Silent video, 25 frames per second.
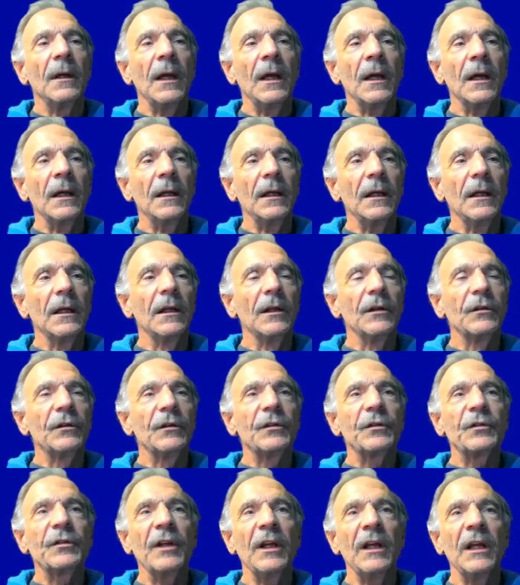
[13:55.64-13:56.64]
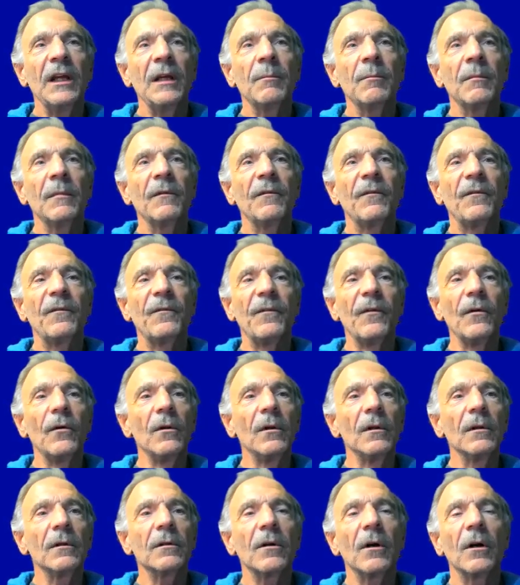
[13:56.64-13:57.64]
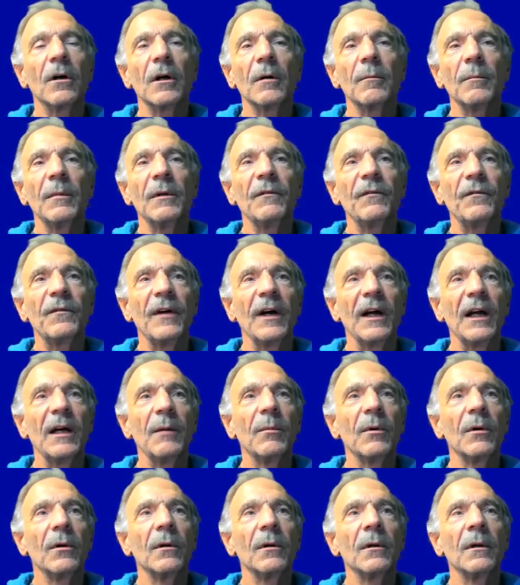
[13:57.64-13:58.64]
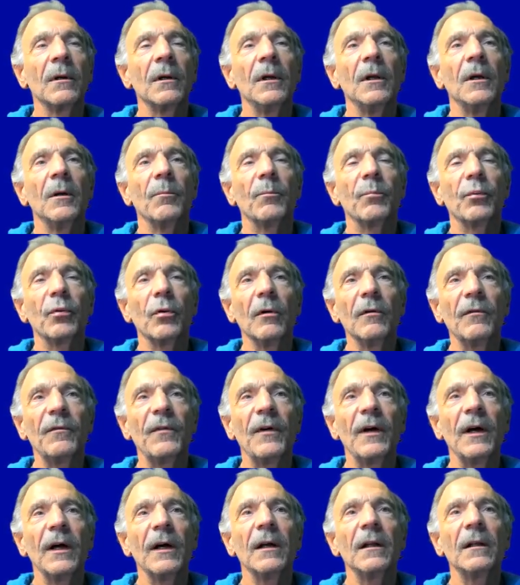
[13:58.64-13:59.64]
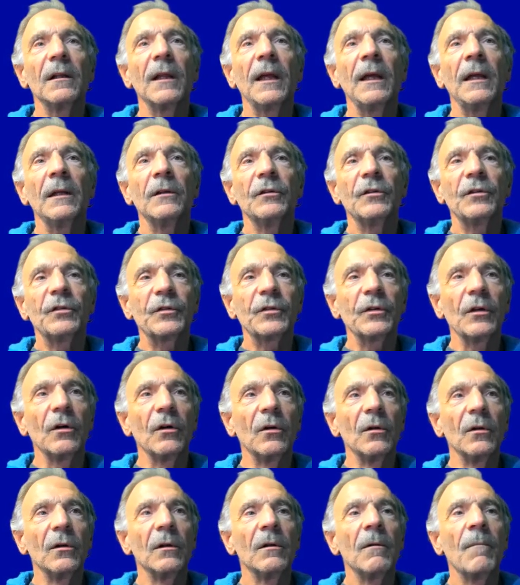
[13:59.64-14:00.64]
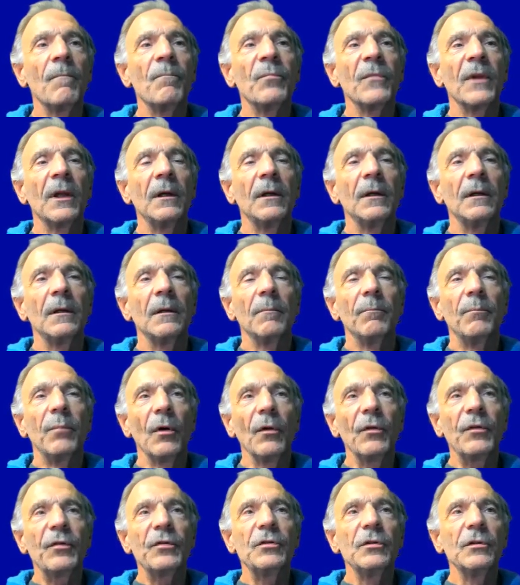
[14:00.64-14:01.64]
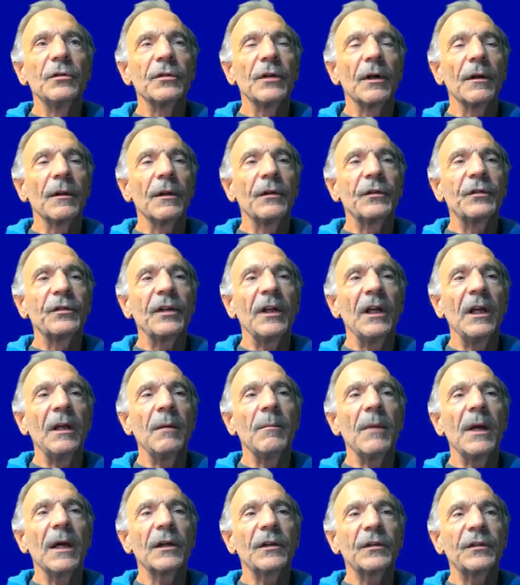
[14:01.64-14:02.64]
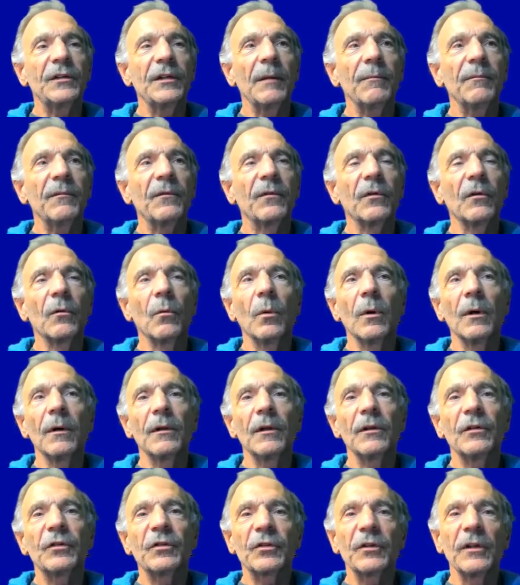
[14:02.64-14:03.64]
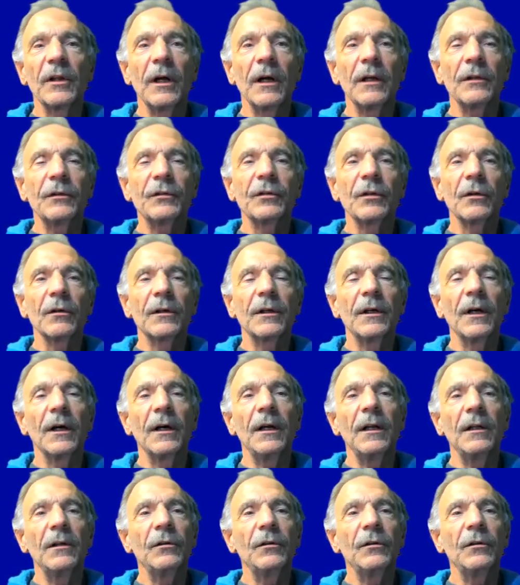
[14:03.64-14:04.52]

And it is the same full carbon fiber profile and sole. Both shoes are the same, except for where the slots are cut